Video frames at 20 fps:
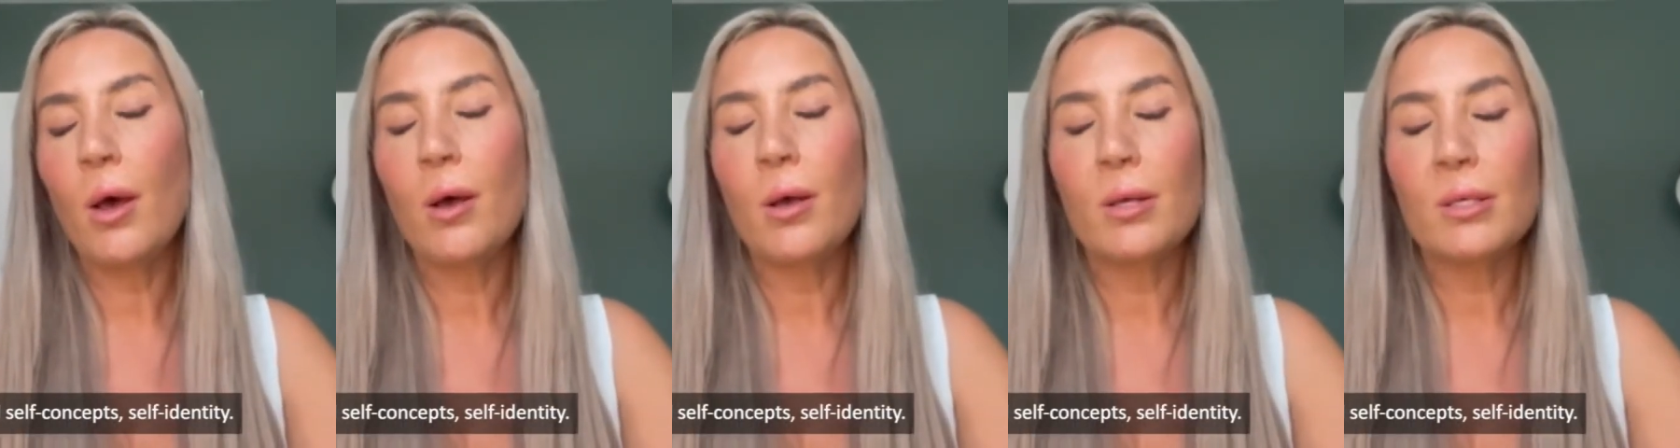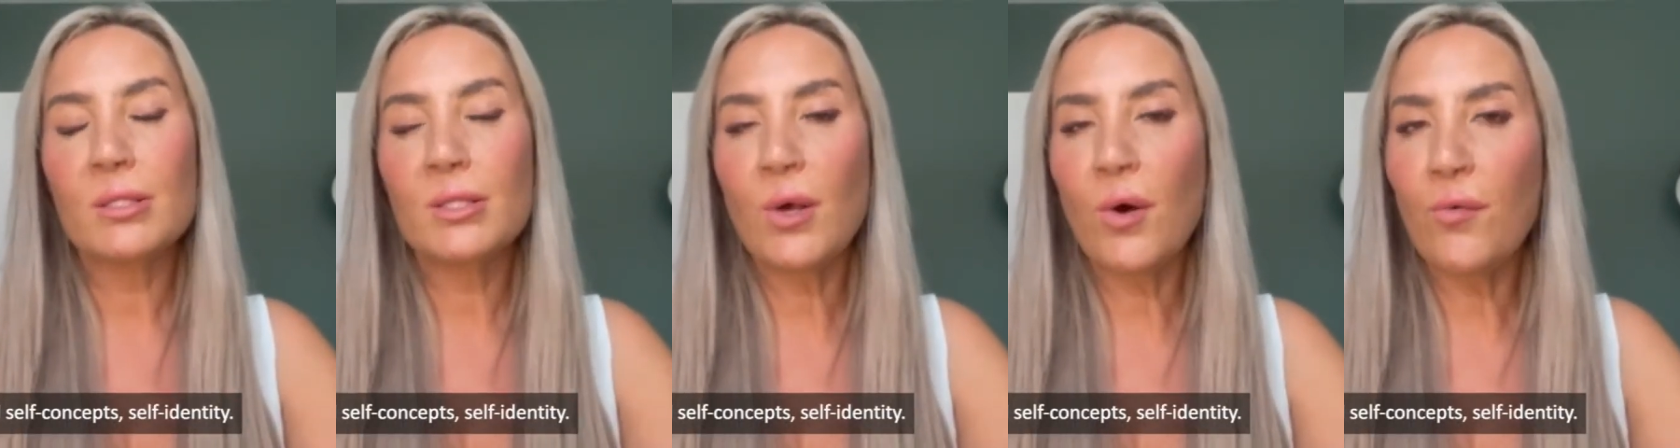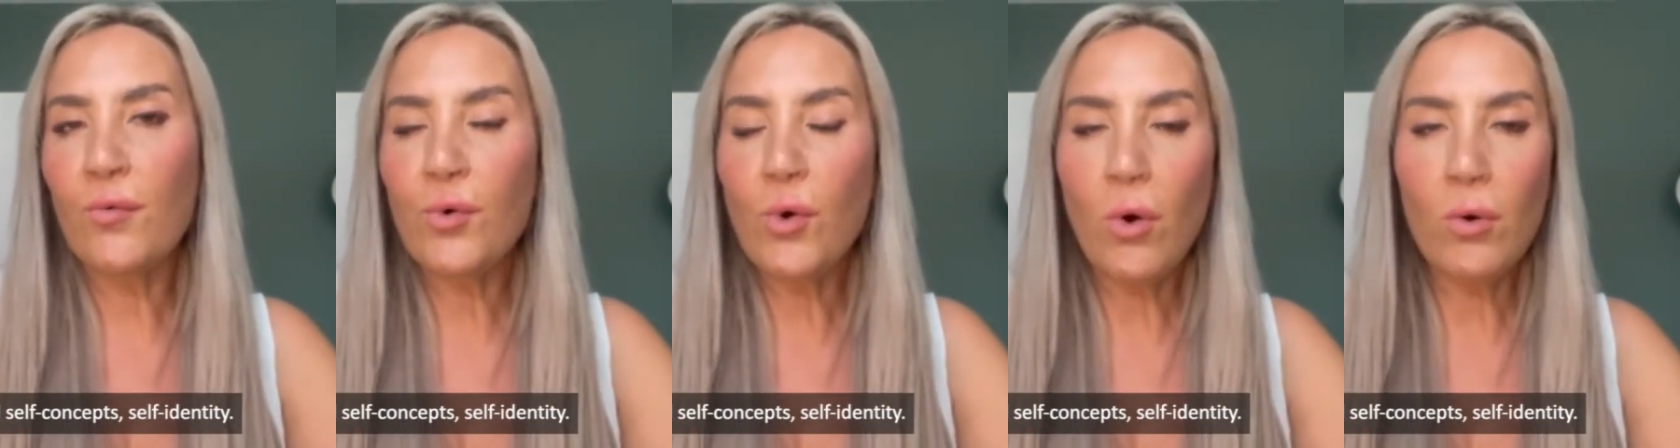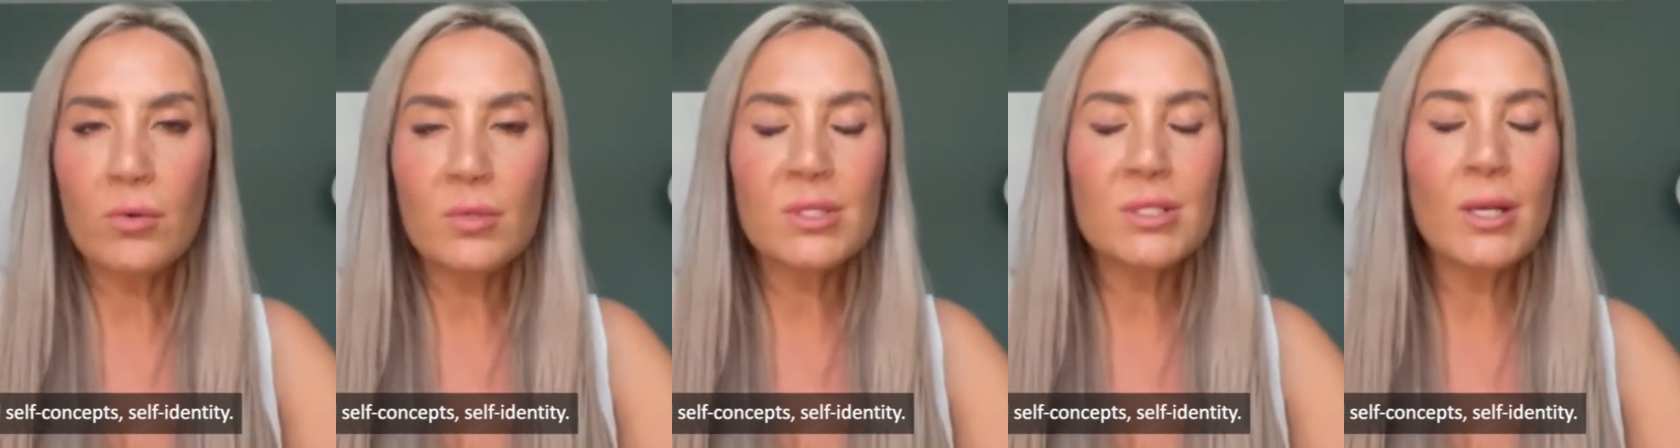self
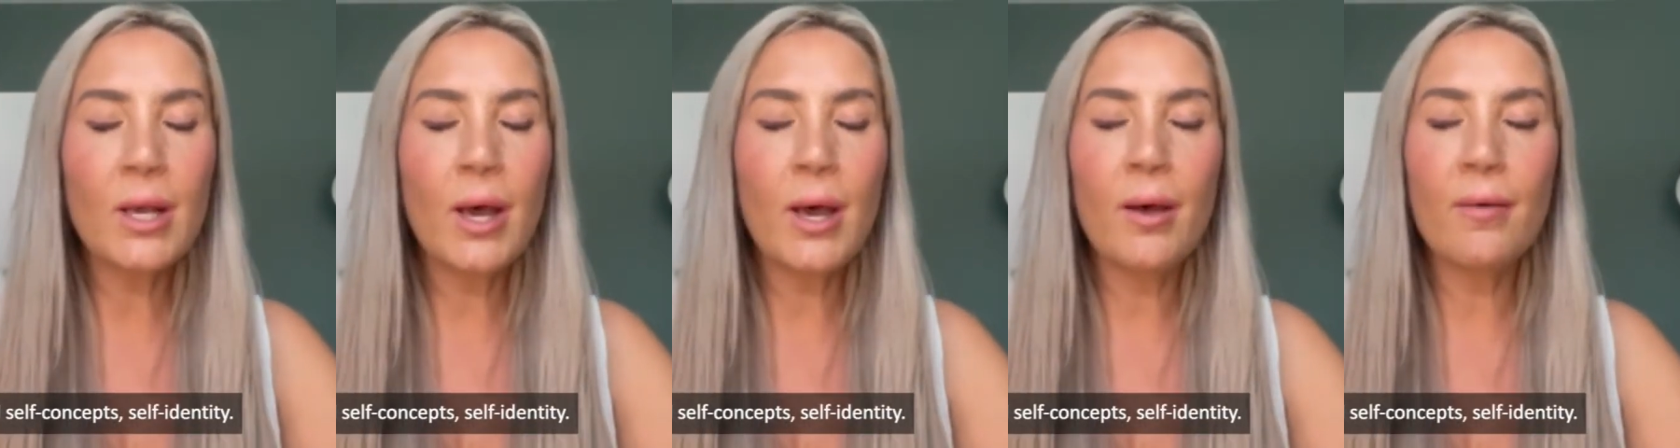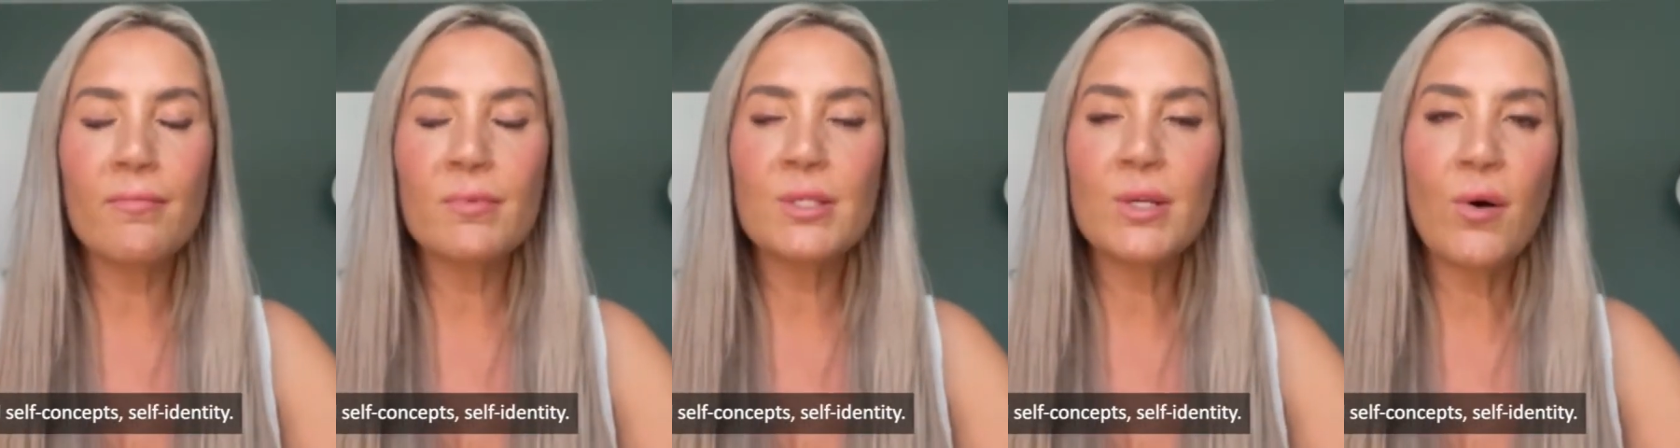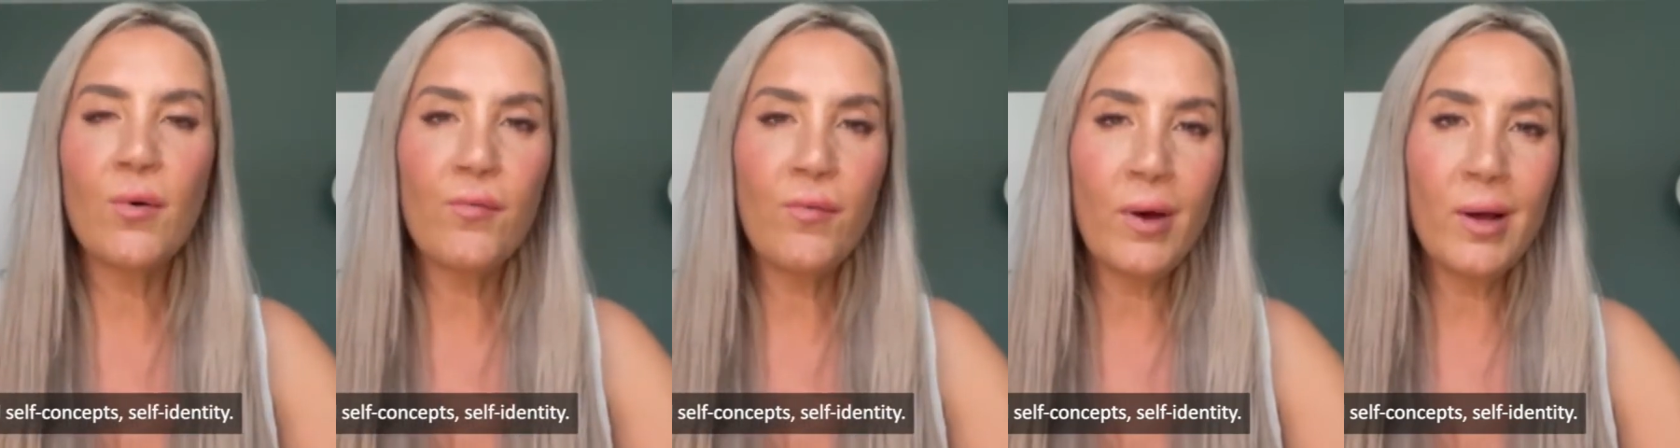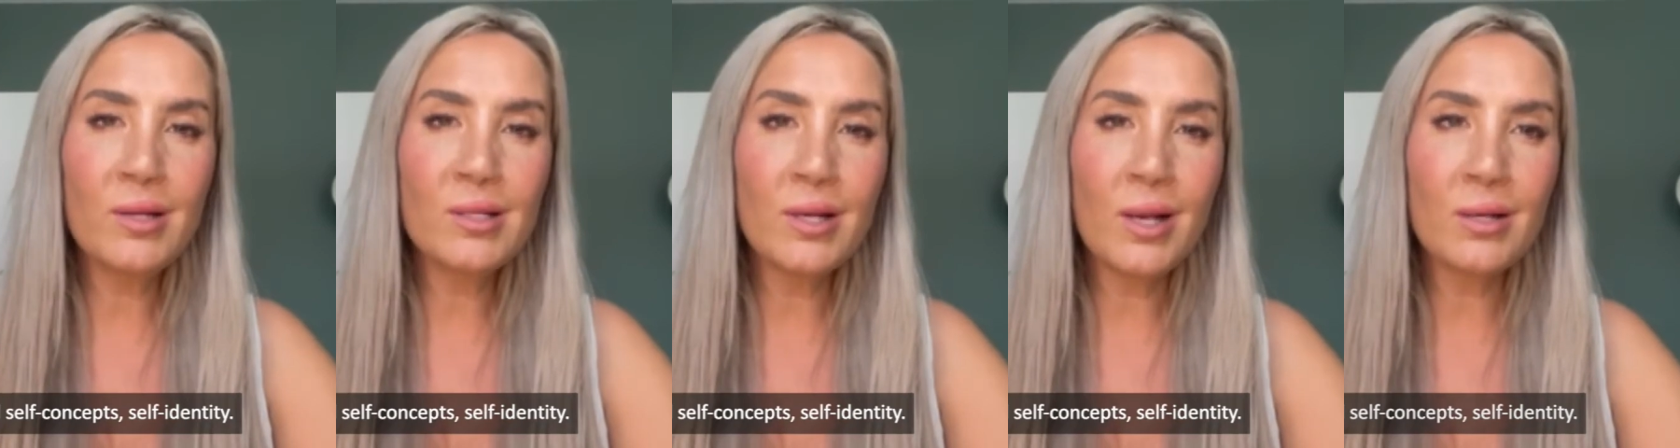concept, self
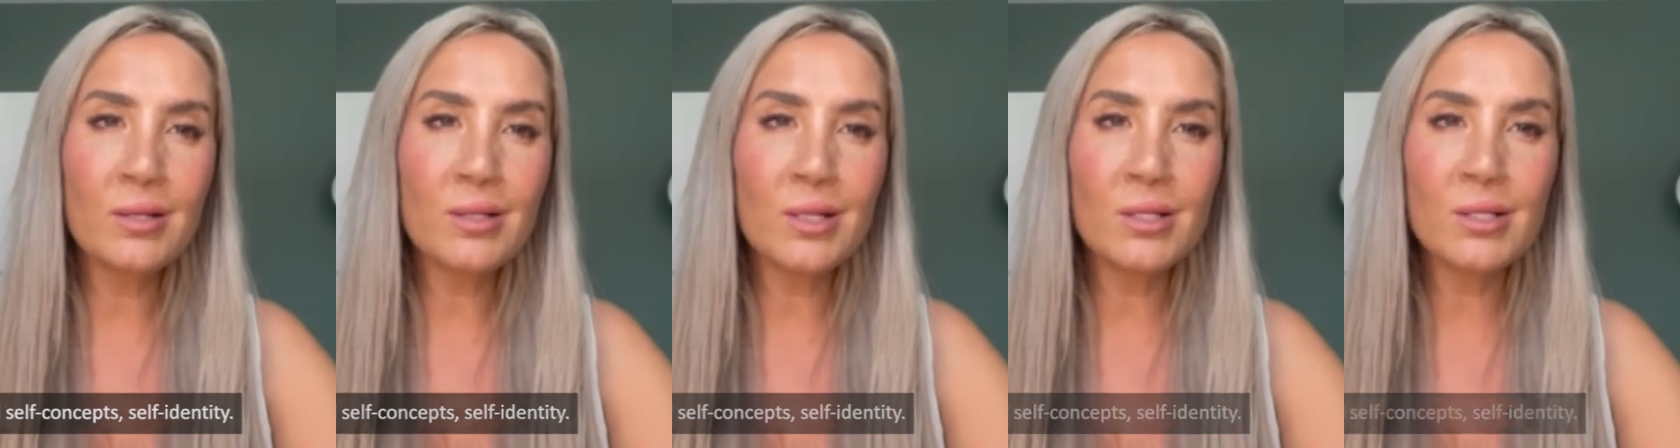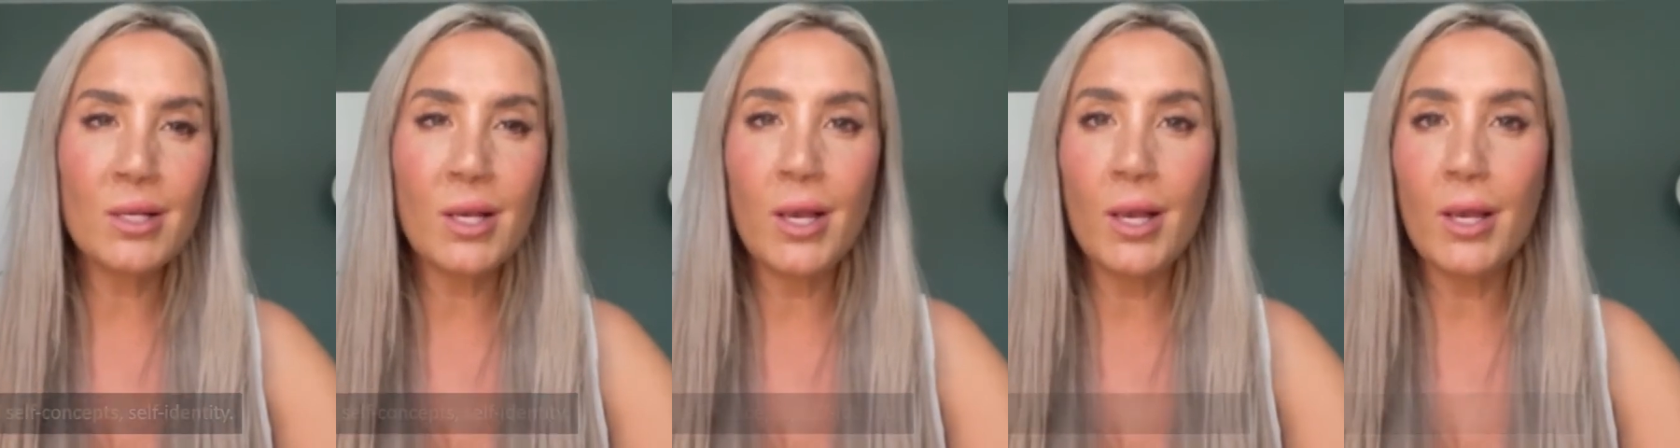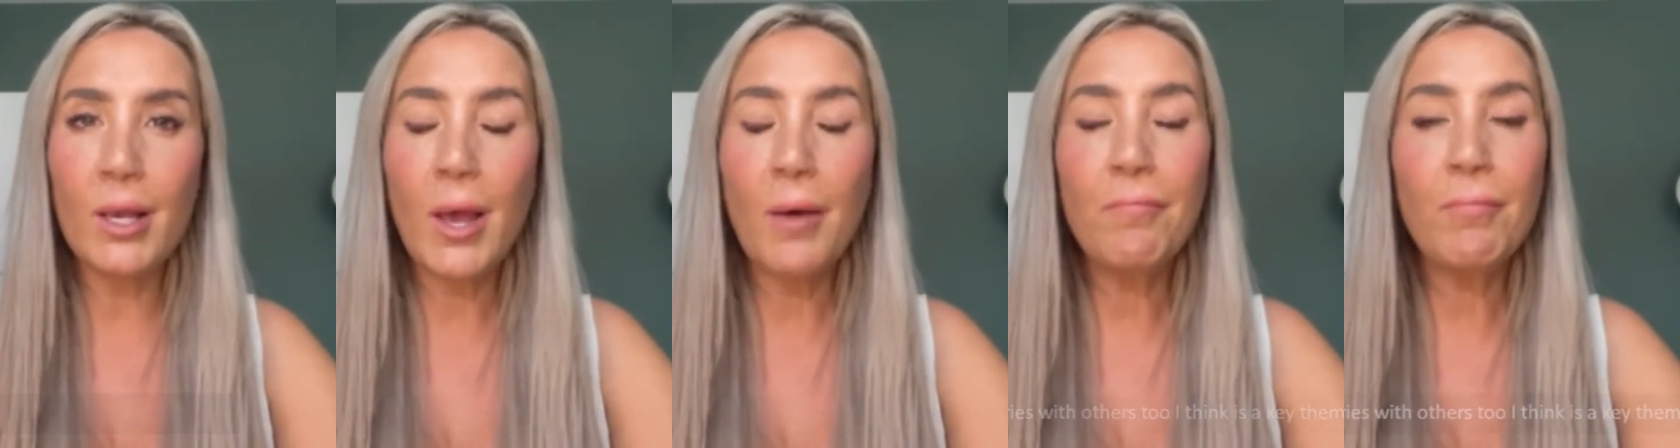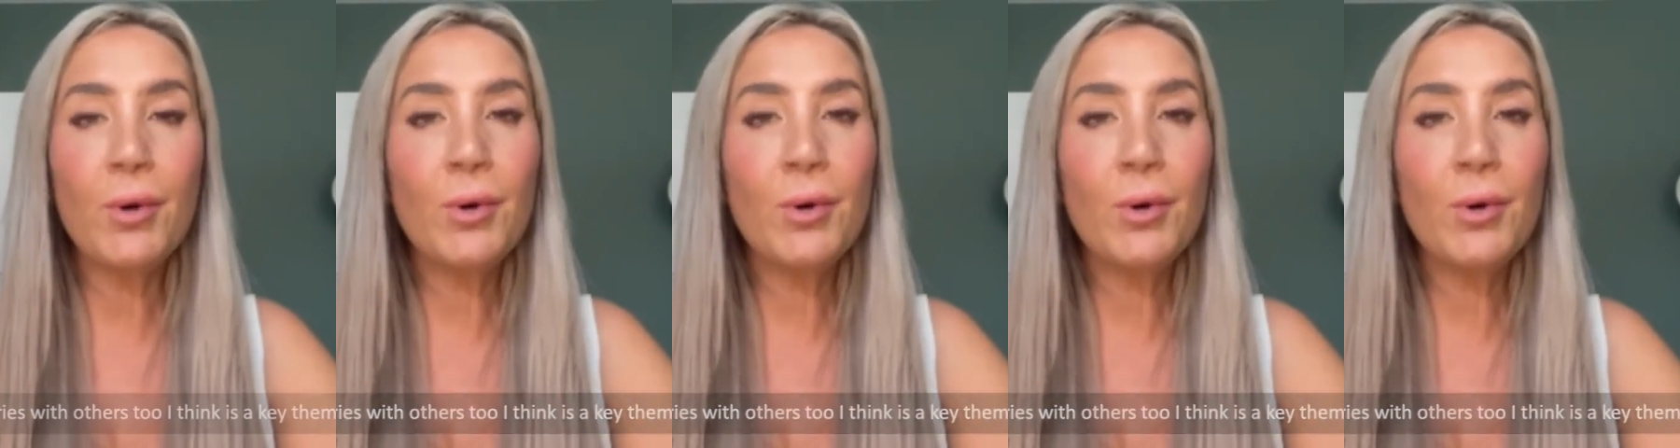identity,